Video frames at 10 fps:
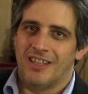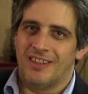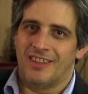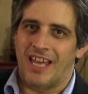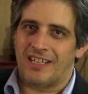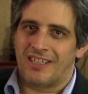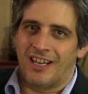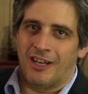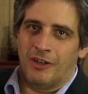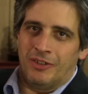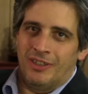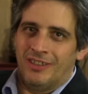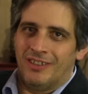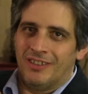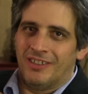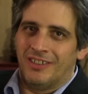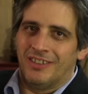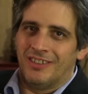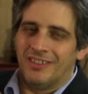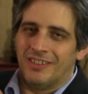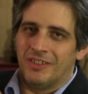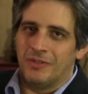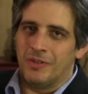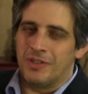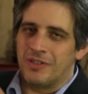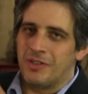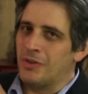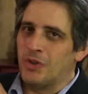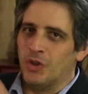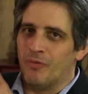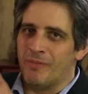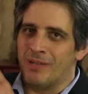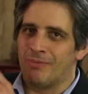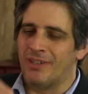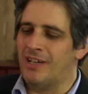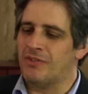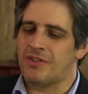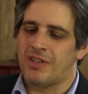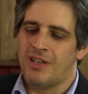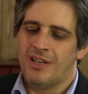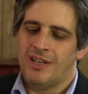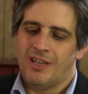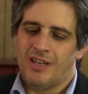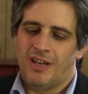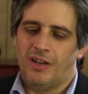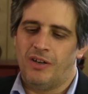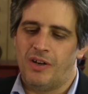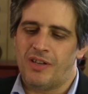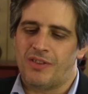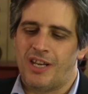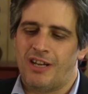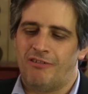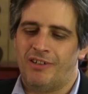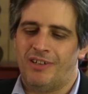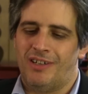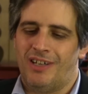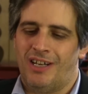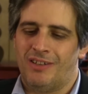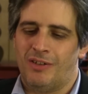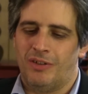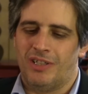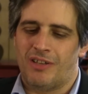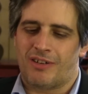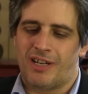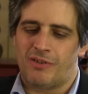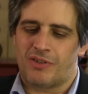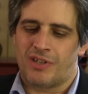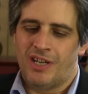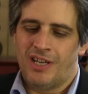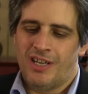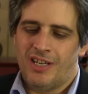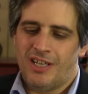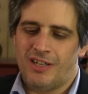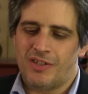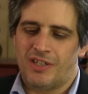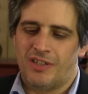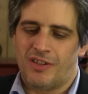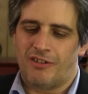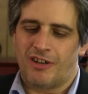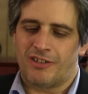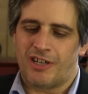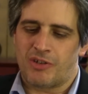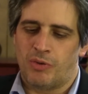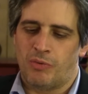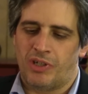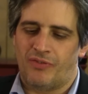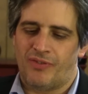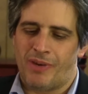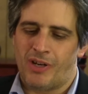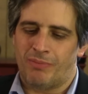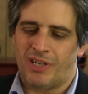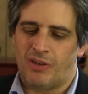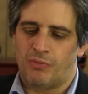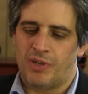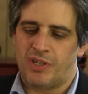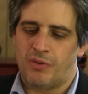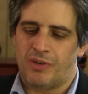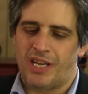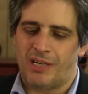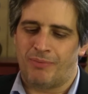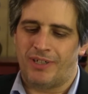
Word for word: that town, which is too cool for me to pronounce. Ahoy there, and on the old leather couch. Here's another architectural wonder from my hometown, which you can't